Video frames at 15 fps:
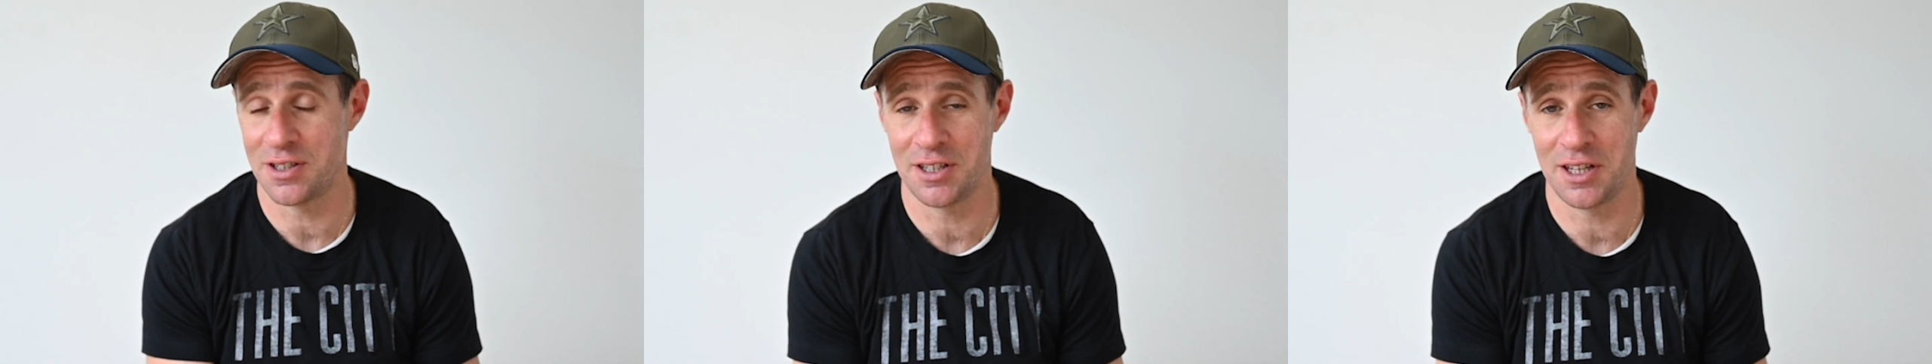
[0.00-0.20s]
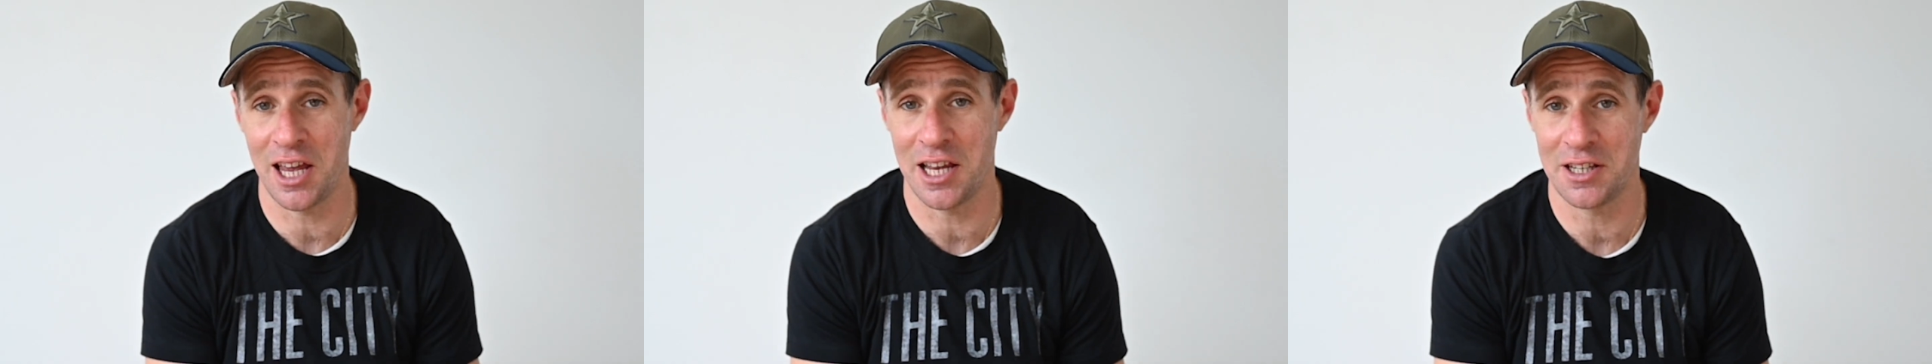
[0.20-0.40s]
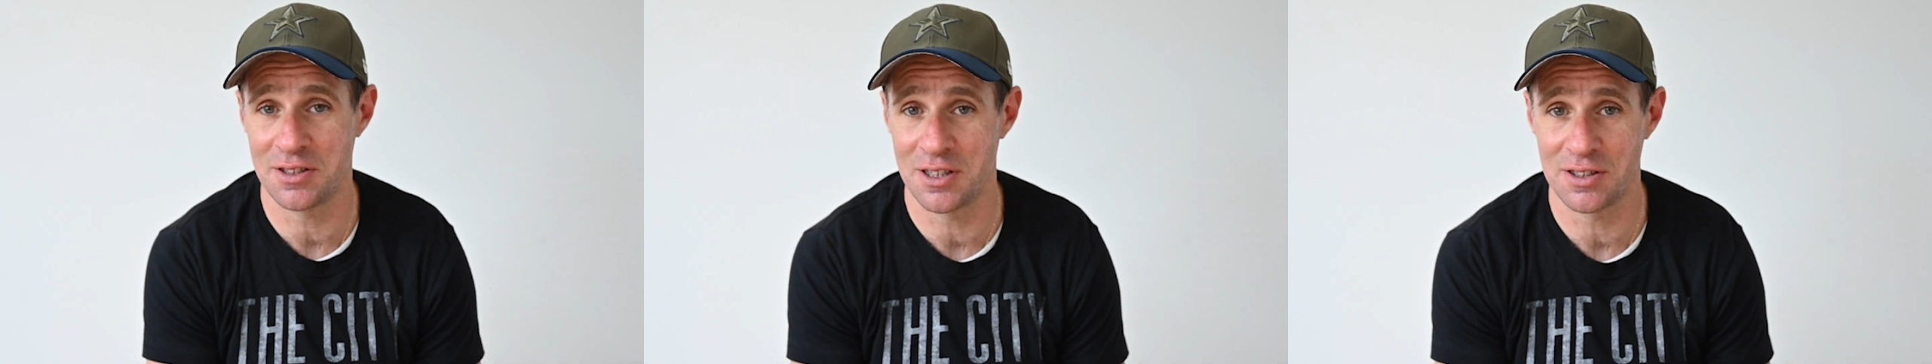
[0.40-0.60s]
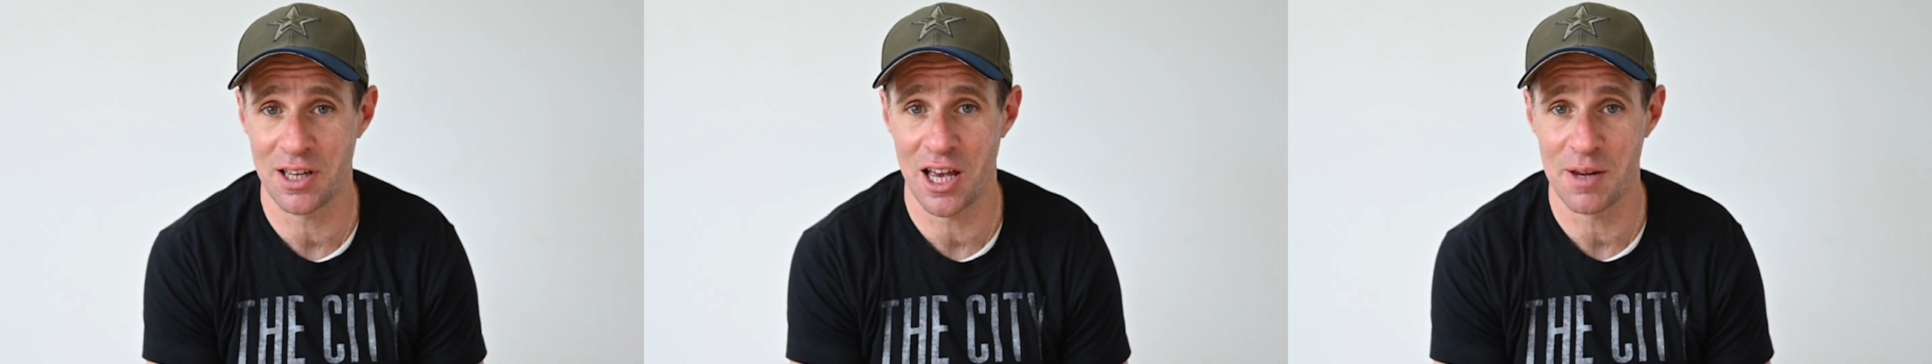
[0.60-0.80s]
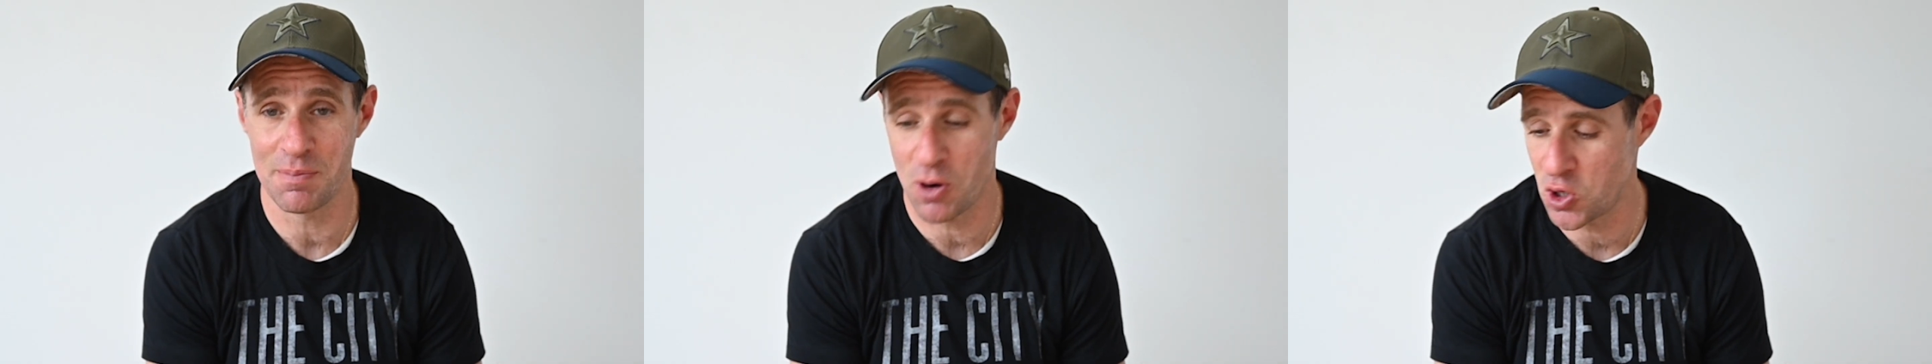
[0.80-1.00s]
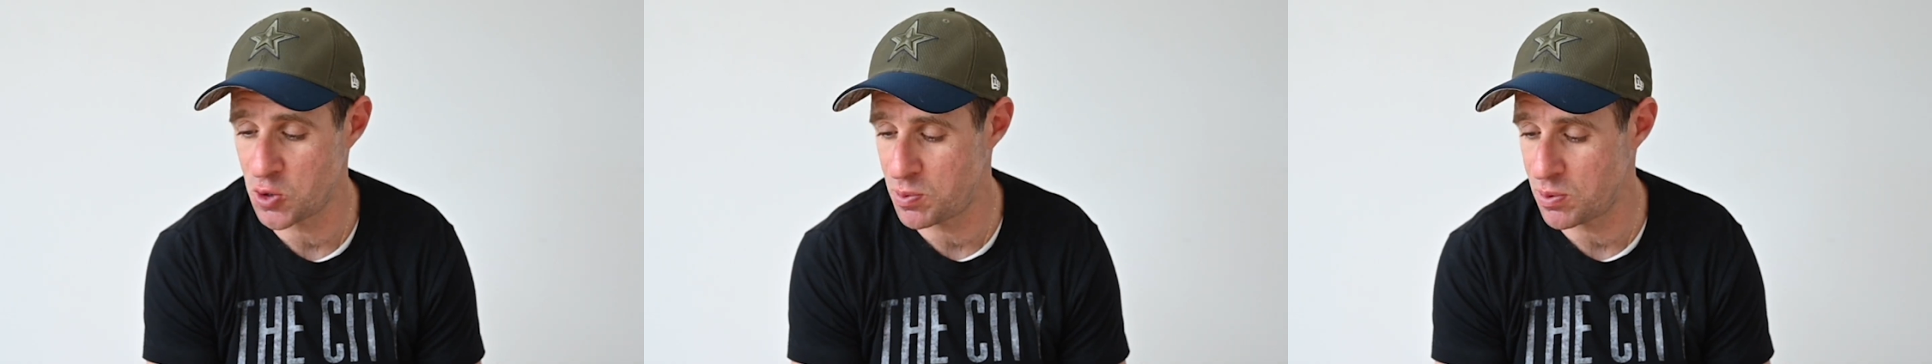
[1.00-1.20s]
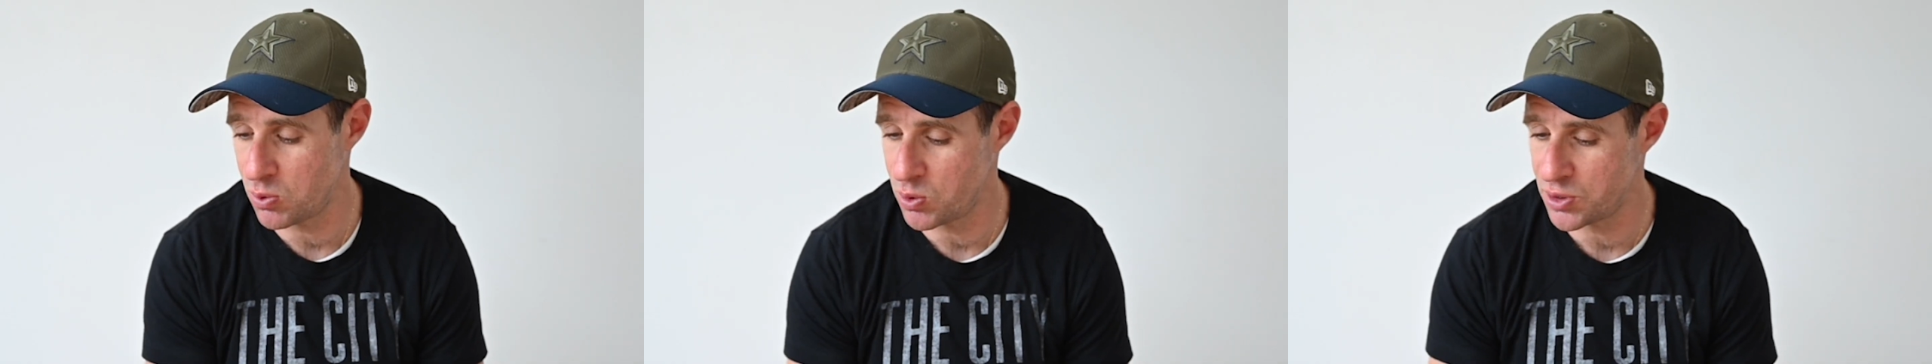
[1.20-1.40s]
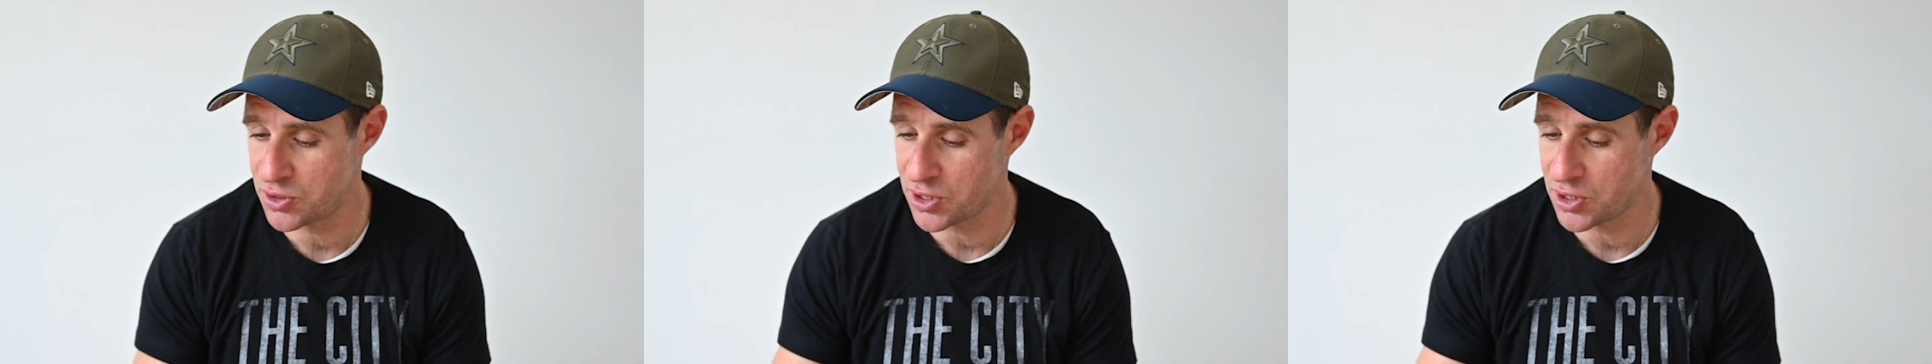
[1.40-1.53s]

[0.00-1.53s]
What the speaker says: a guess to say most people would